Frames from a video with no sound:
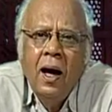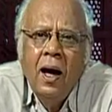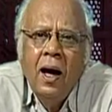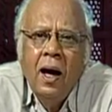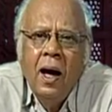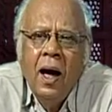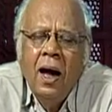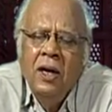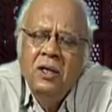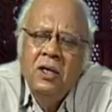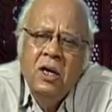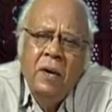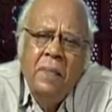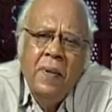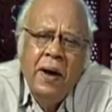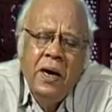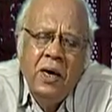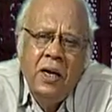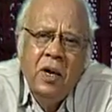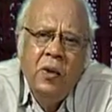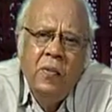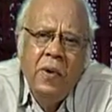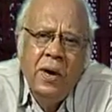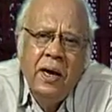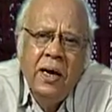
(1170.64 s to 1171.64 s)

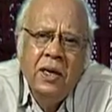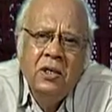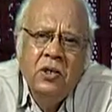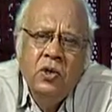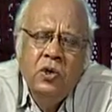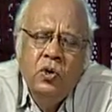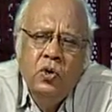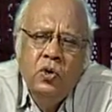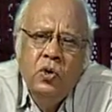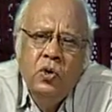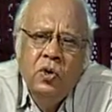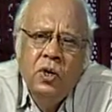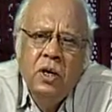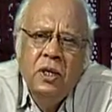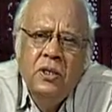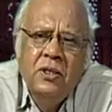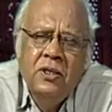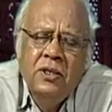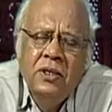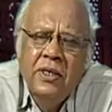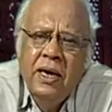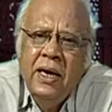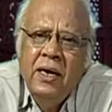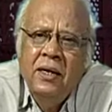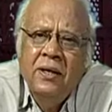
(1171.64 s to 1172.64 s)
ultimately, one has to
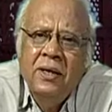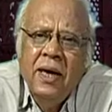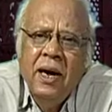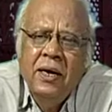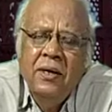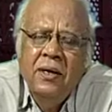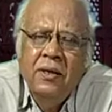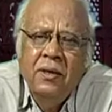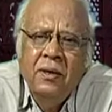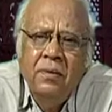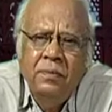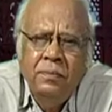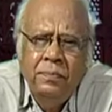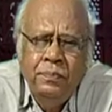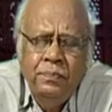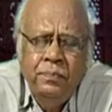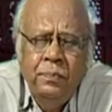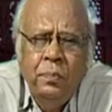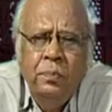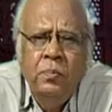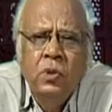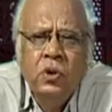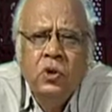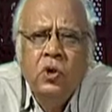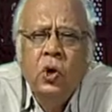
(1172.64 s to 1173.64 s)
concede that
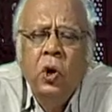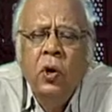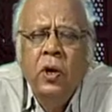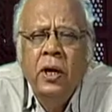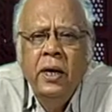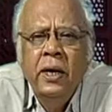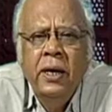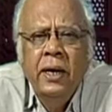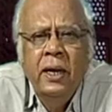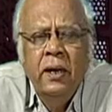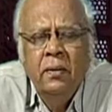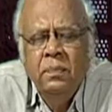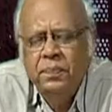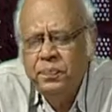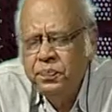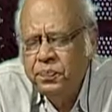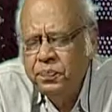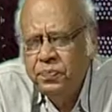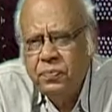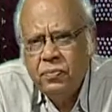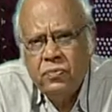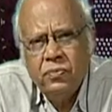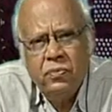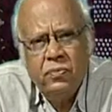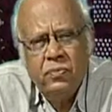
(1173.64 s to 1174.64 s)
Mussolini
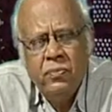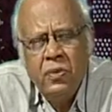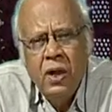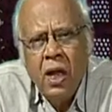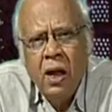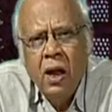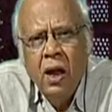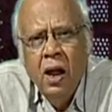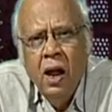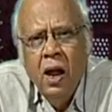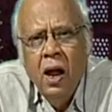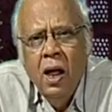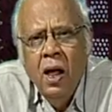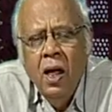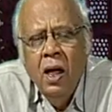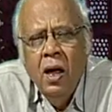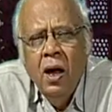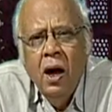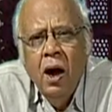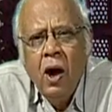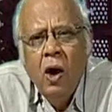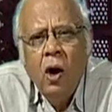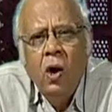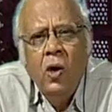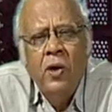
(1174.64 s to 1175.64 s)

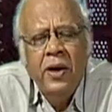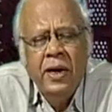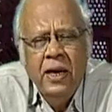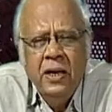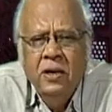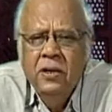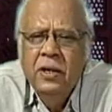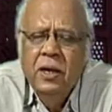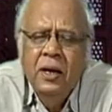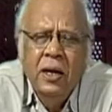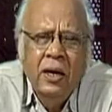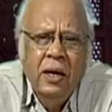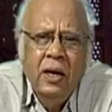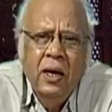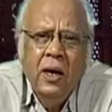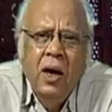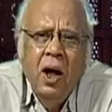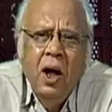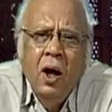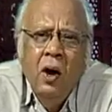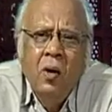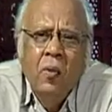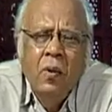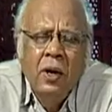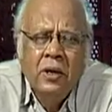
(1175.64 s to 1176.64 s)
or Italy
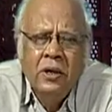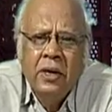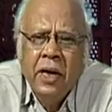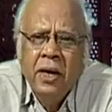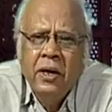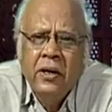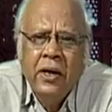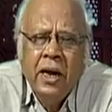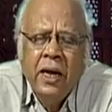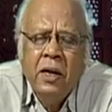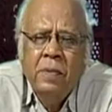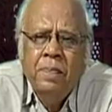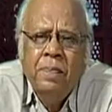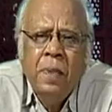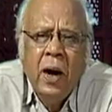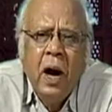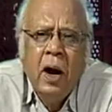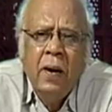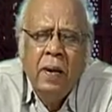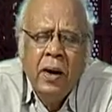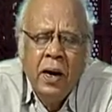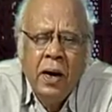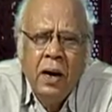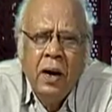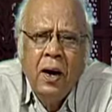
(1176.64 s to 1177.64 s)
was a great
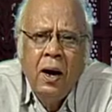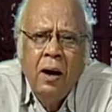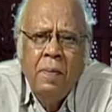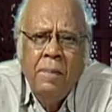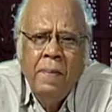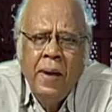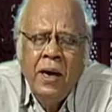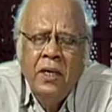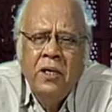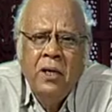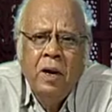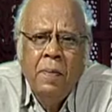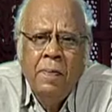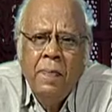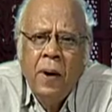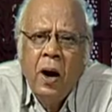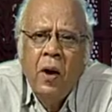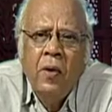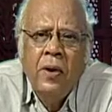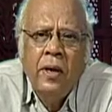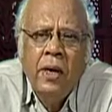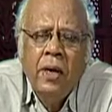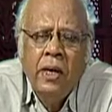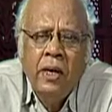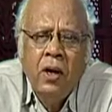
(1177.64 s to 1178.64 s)
power, a major
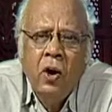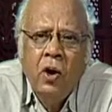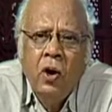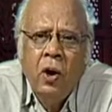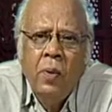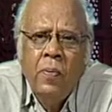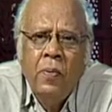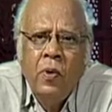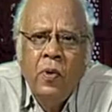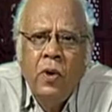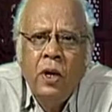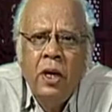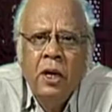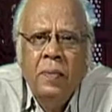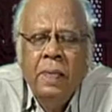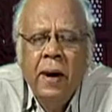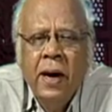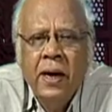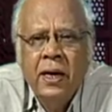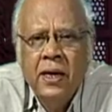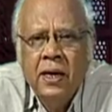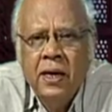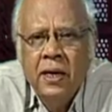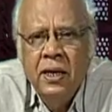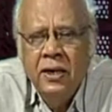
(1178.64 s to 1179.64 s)
power in Europe only
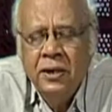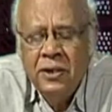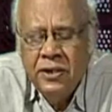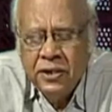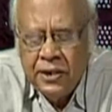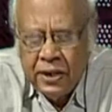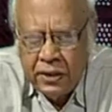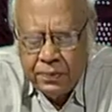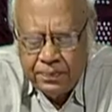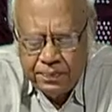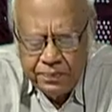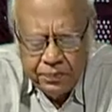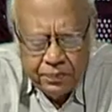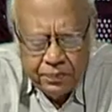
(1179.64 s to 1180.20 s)
by courtesy.